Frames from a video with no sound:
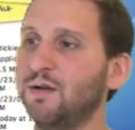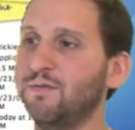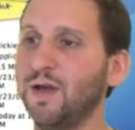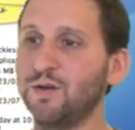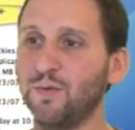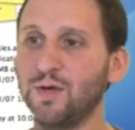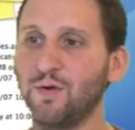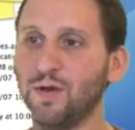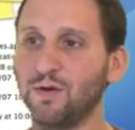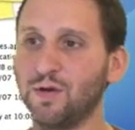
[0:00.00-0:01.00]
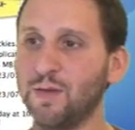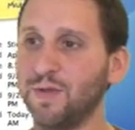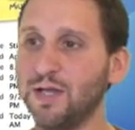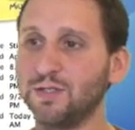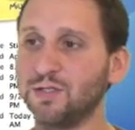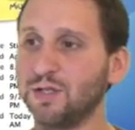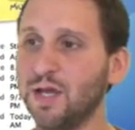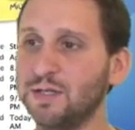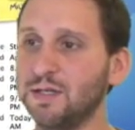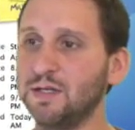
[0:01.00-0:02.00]
Finder window here called Application
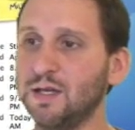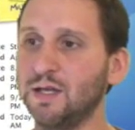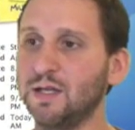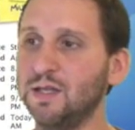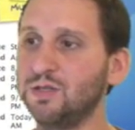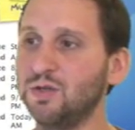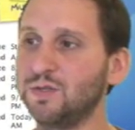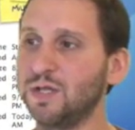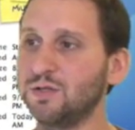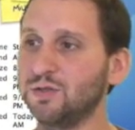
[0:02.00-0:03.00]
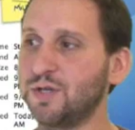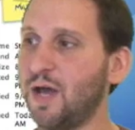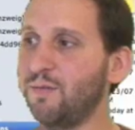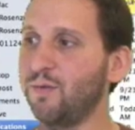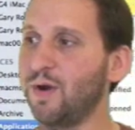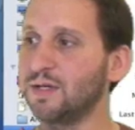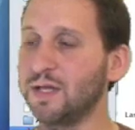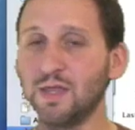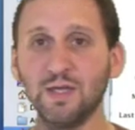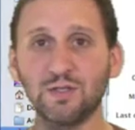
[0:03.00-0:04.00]
Selected, this note stays on top, whereas
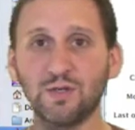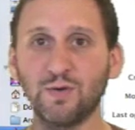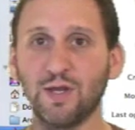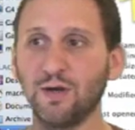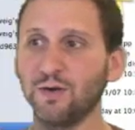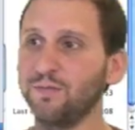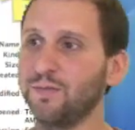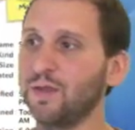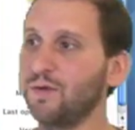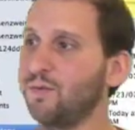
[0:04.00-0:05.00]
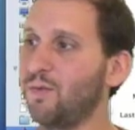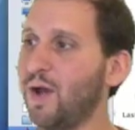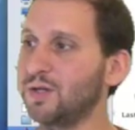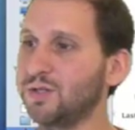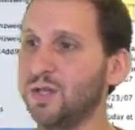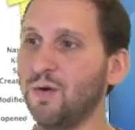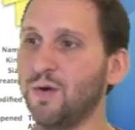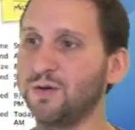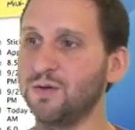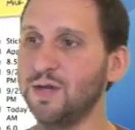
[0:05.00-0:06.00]
this note here will actually go
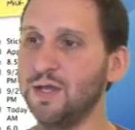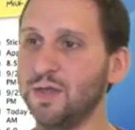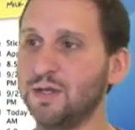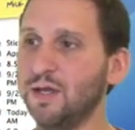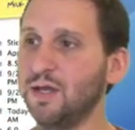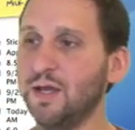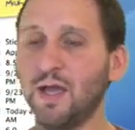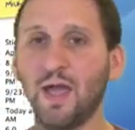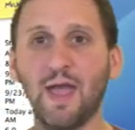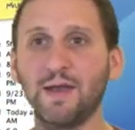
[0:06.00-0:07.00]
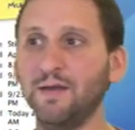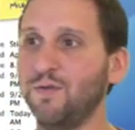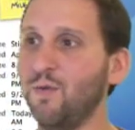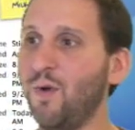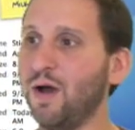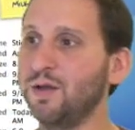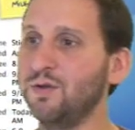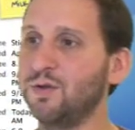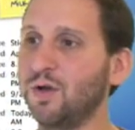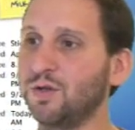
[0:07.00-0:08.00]
underneath it. And if you want,
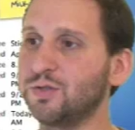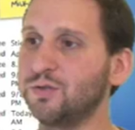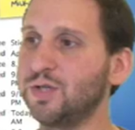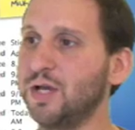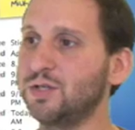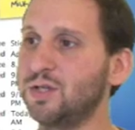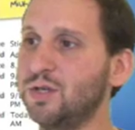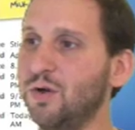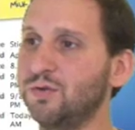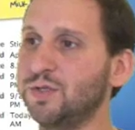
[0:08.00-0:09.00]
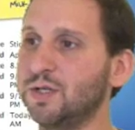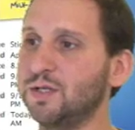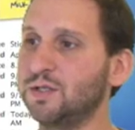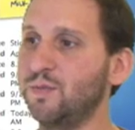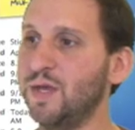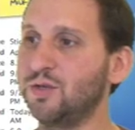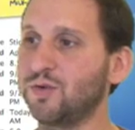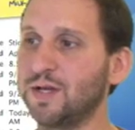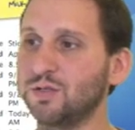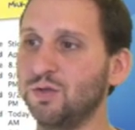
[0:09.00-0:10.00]
you can also change the note to be
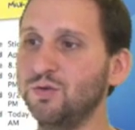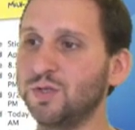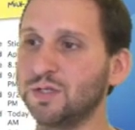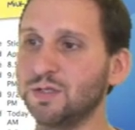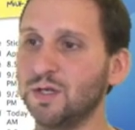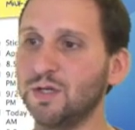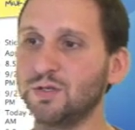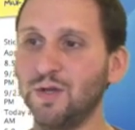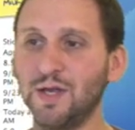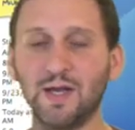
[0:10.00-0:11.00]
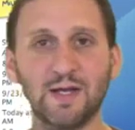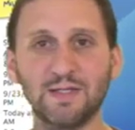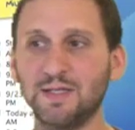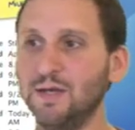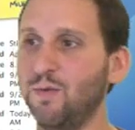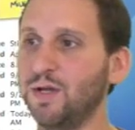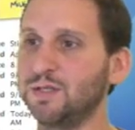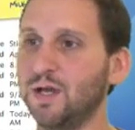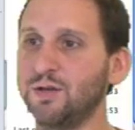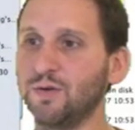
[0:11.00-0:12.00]
translucent, so you can kind of see what's
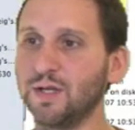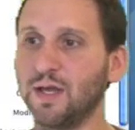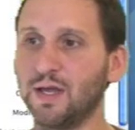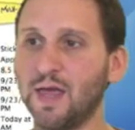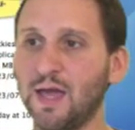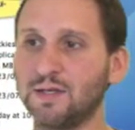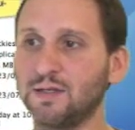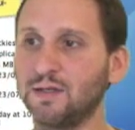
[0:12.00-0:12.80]
under it like that.